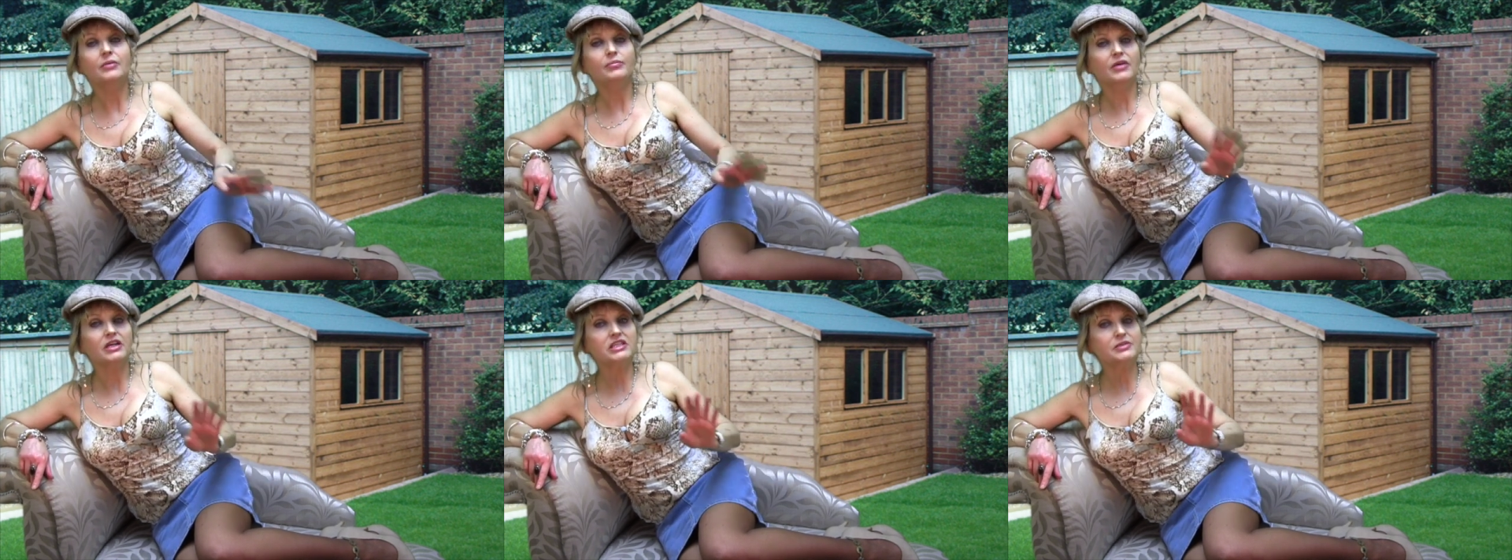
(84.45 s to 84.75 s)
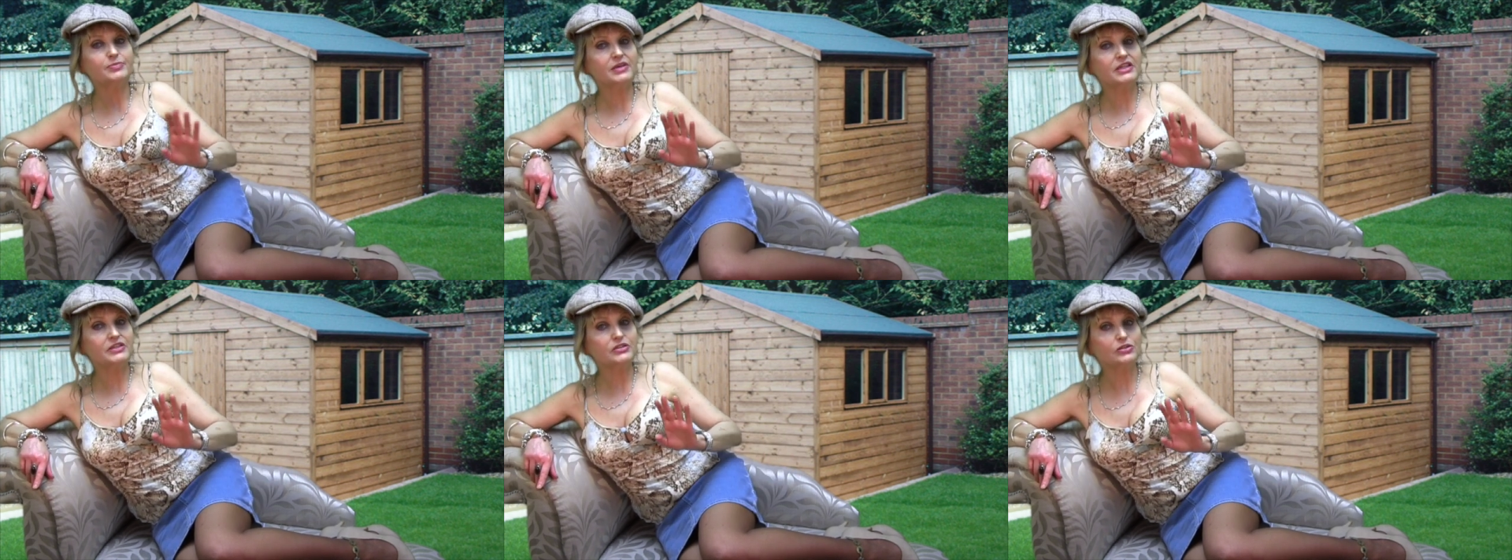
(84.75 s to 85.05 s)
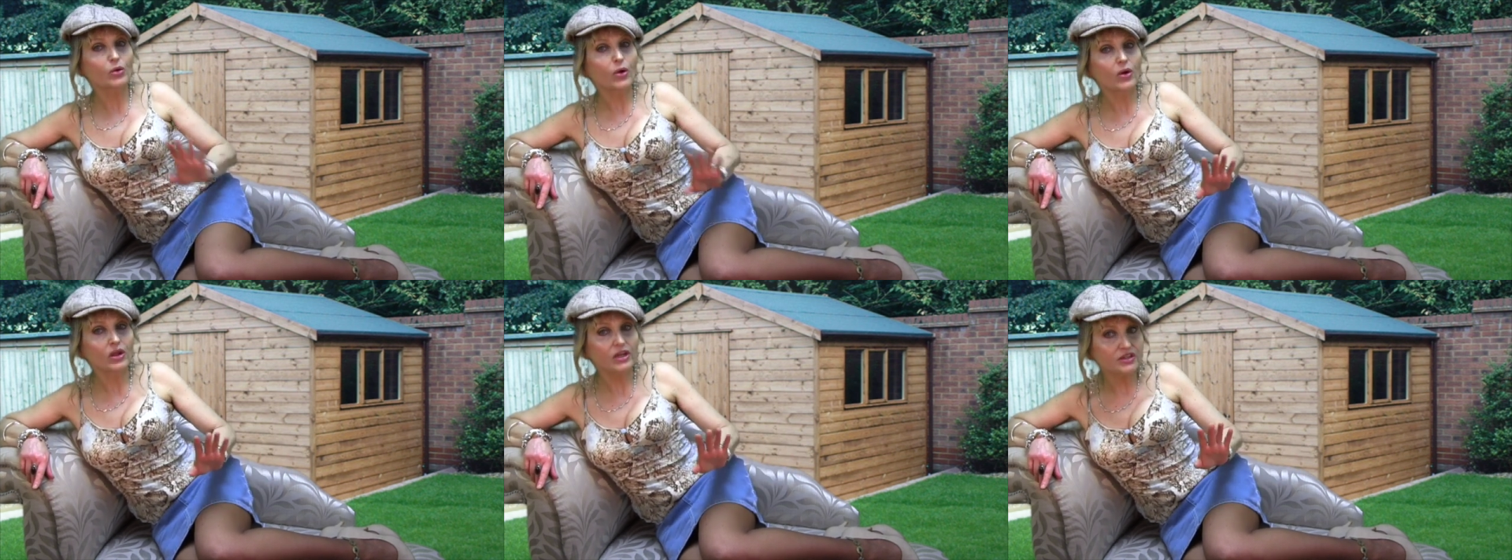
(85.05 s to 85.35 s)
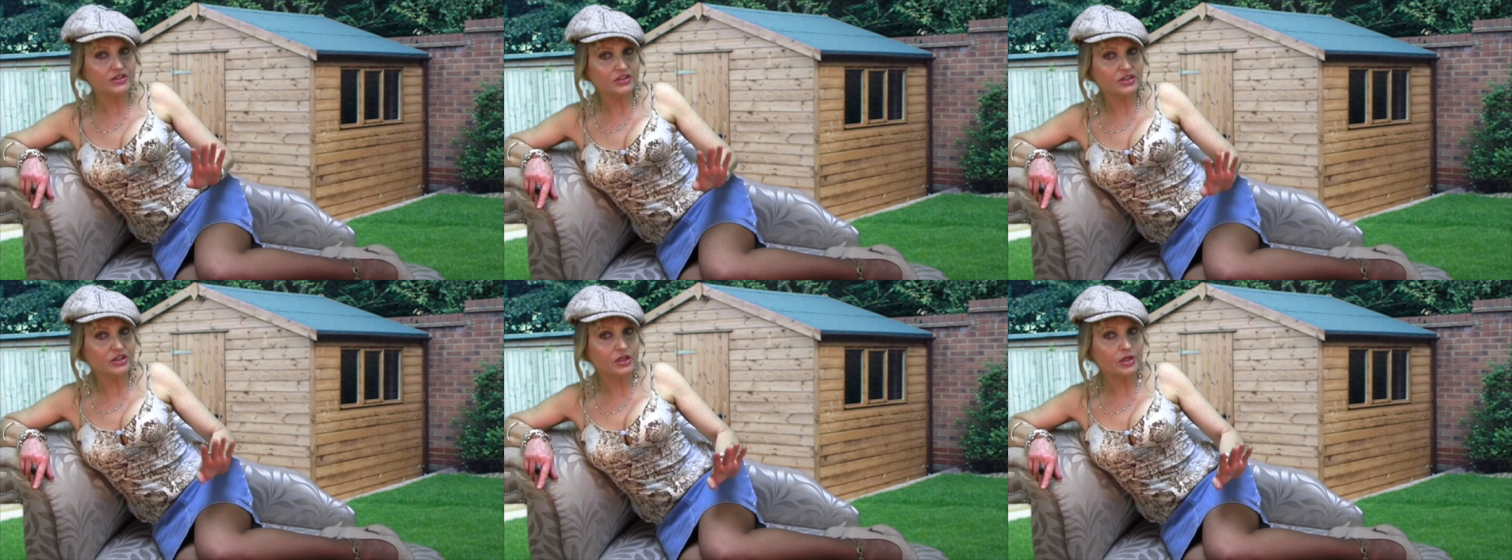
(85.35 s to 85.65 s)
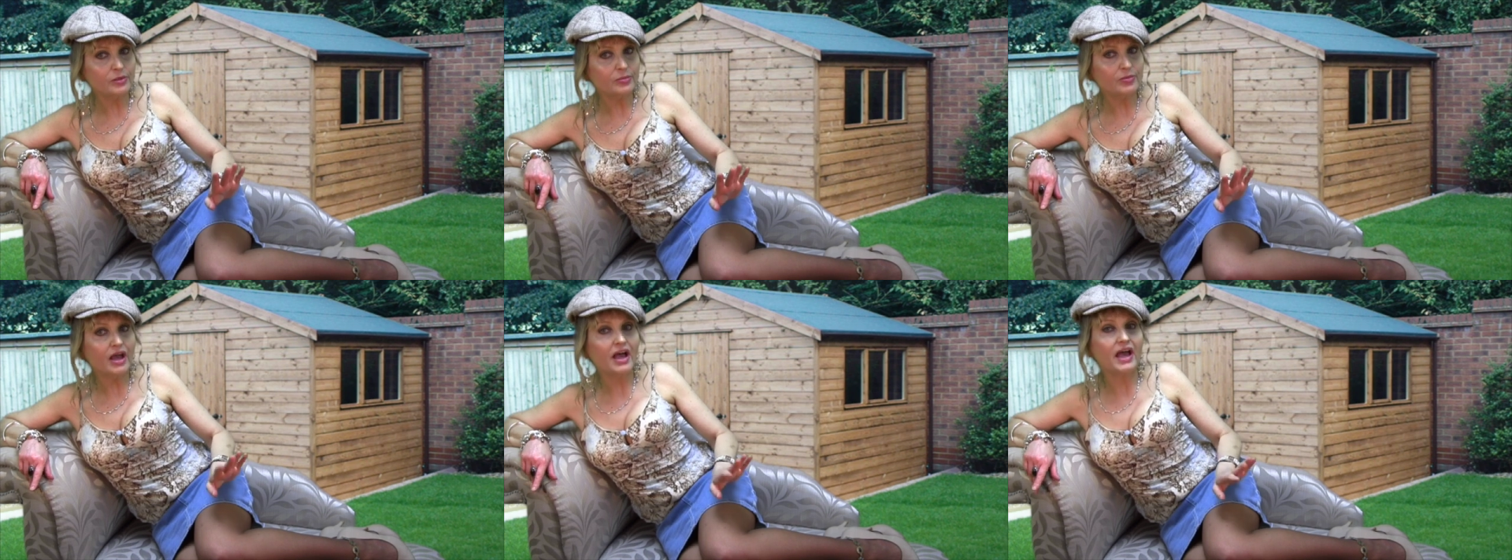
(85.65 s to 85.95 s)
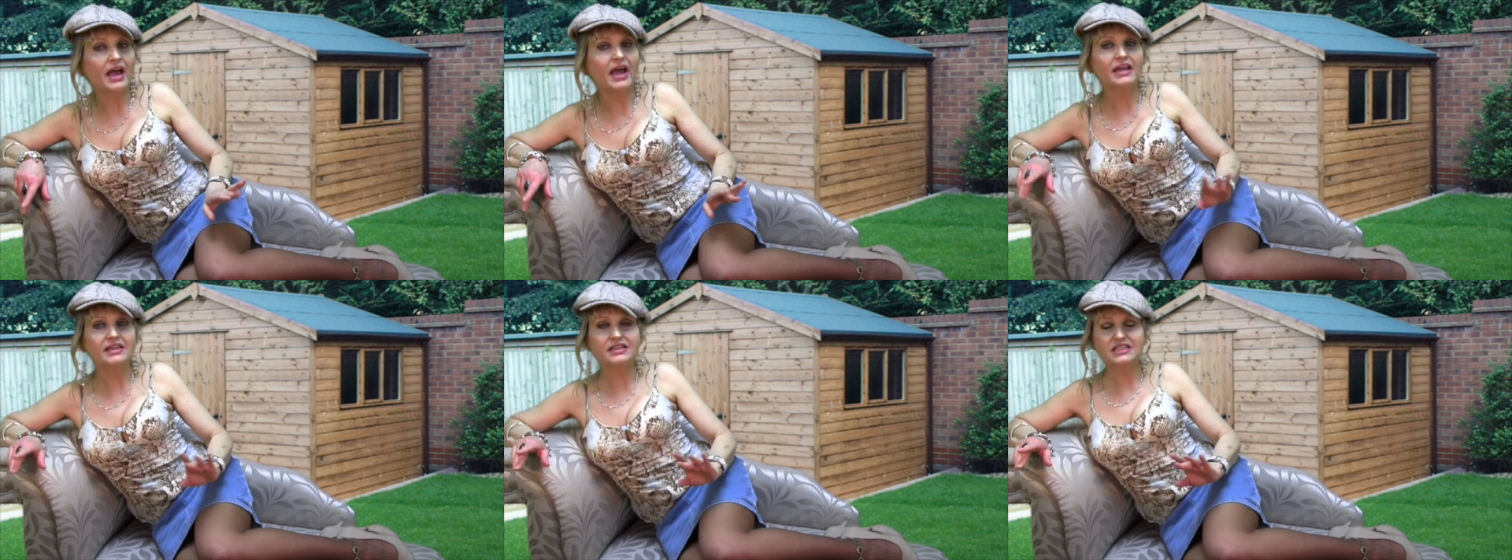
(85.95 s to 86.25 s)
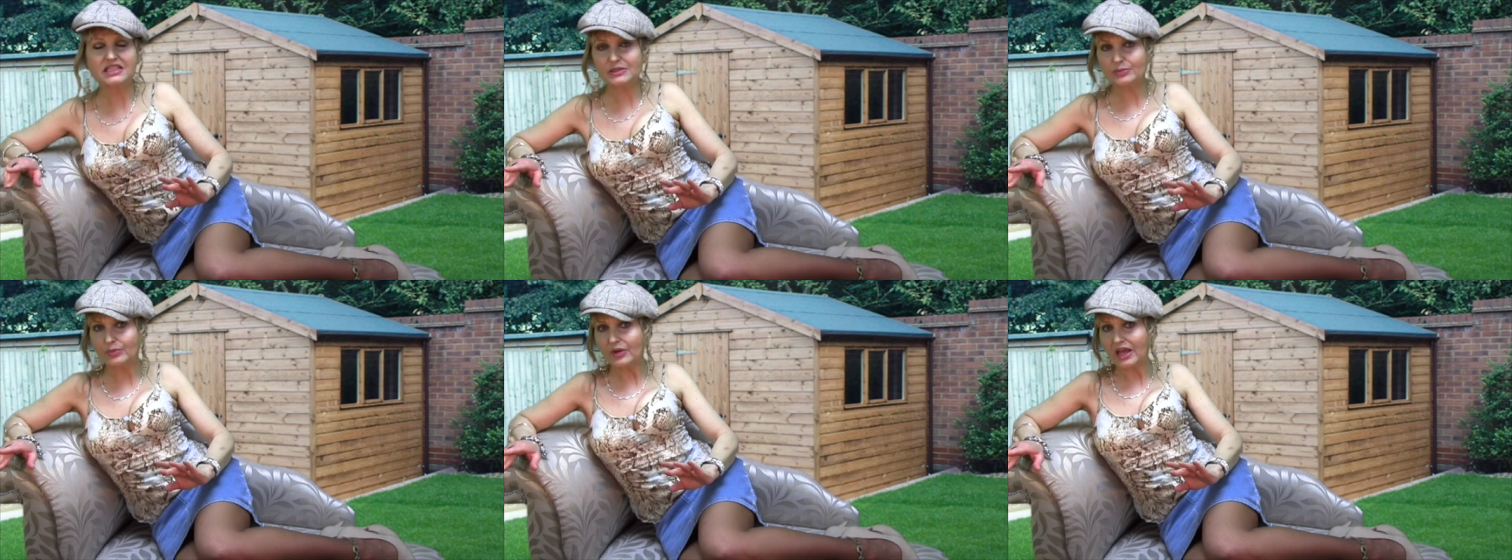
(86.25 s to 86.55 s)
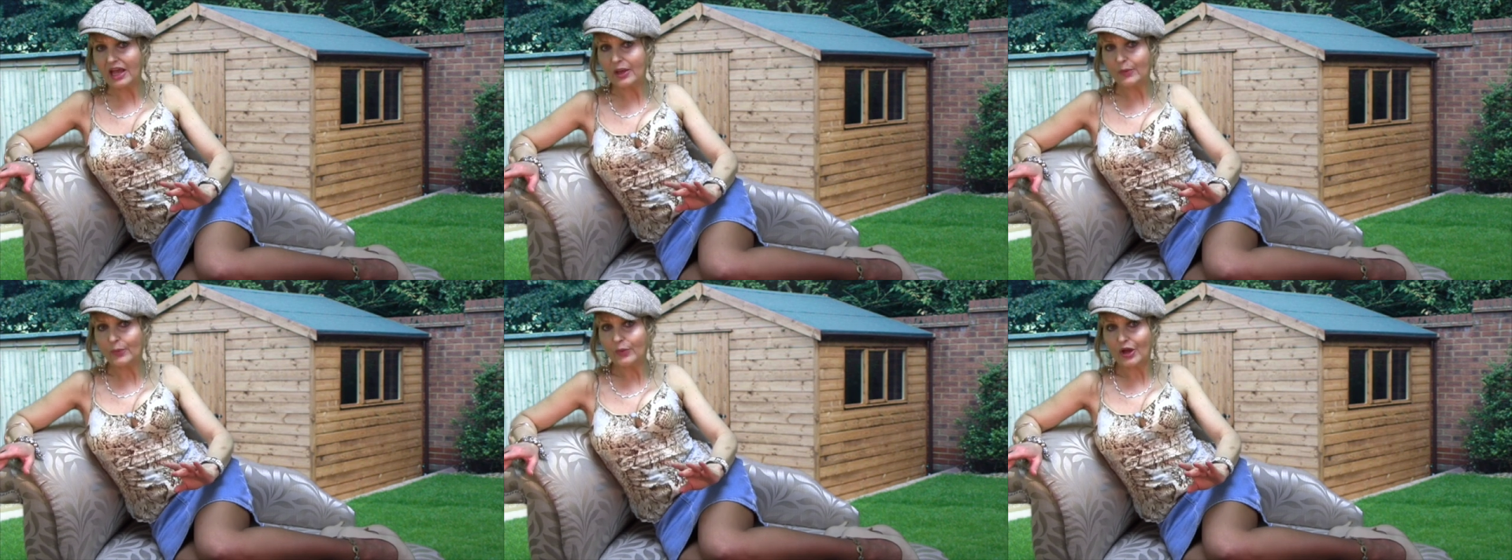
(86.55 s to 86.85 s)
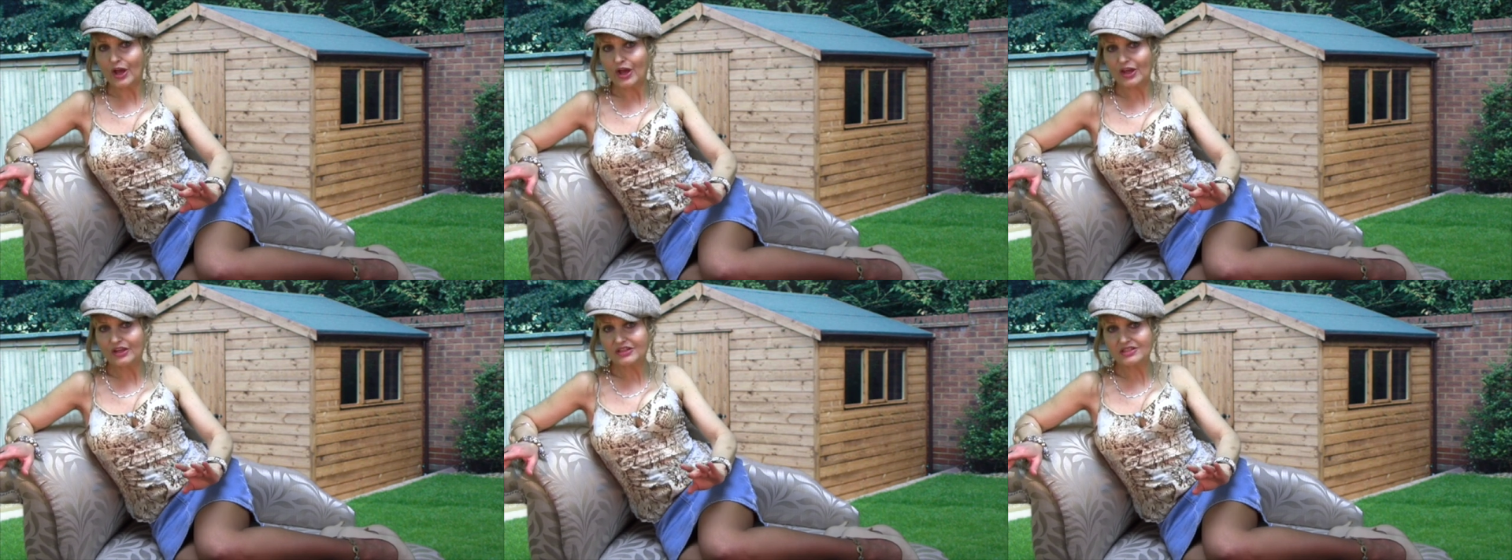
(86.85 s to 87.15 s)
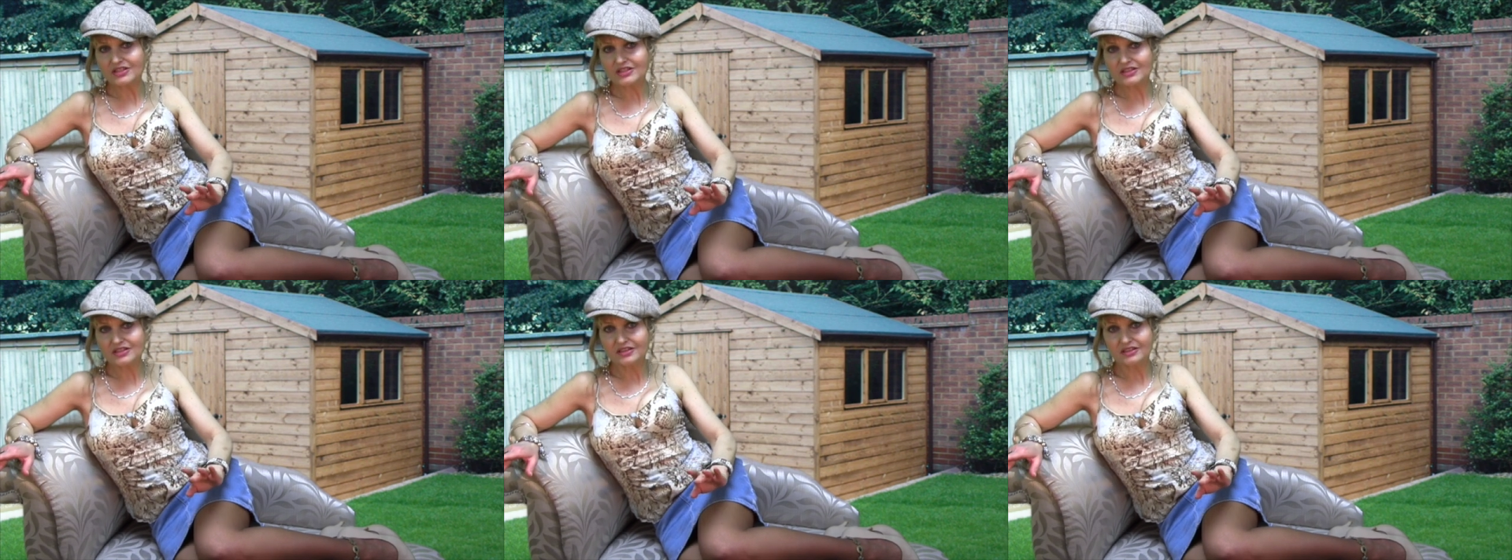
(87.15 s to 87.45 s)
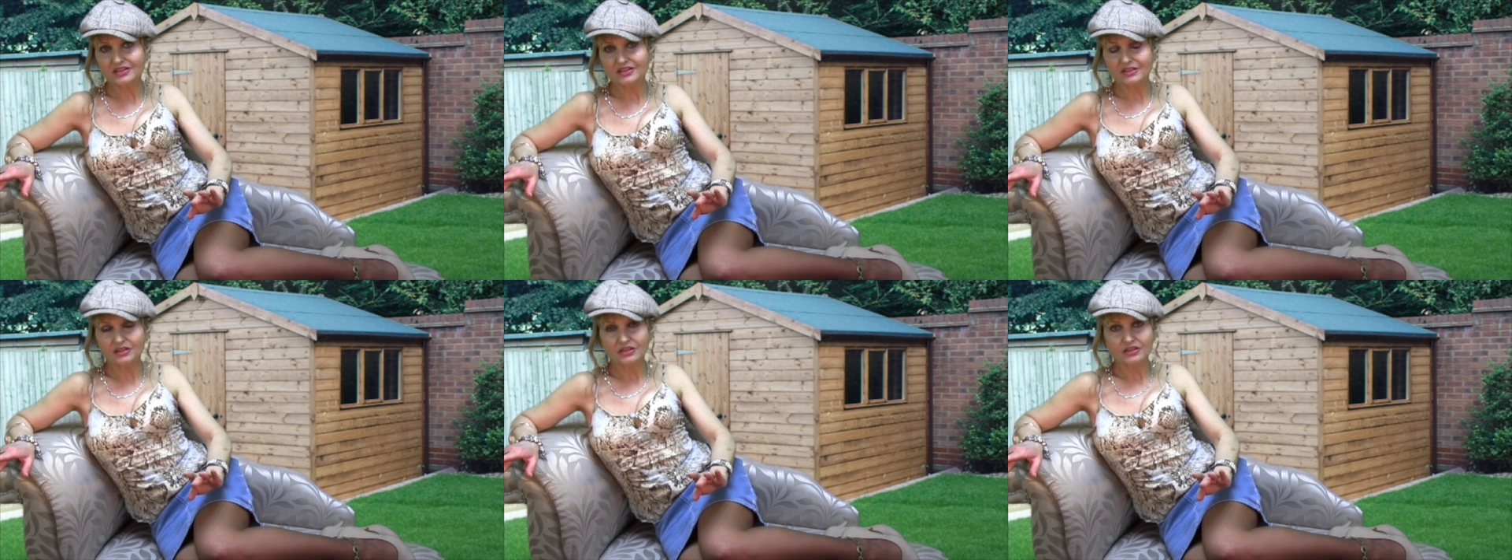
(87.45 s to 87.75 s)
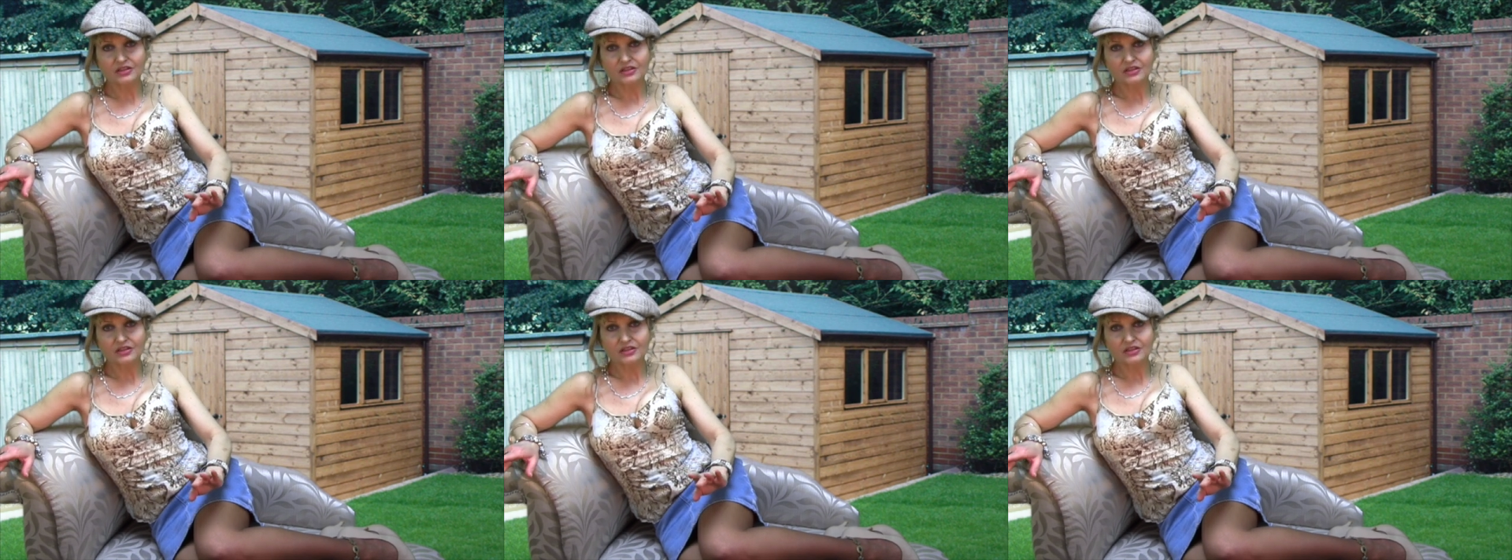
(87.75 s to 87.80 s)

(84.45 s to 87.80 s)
must be toilet humour and swear words.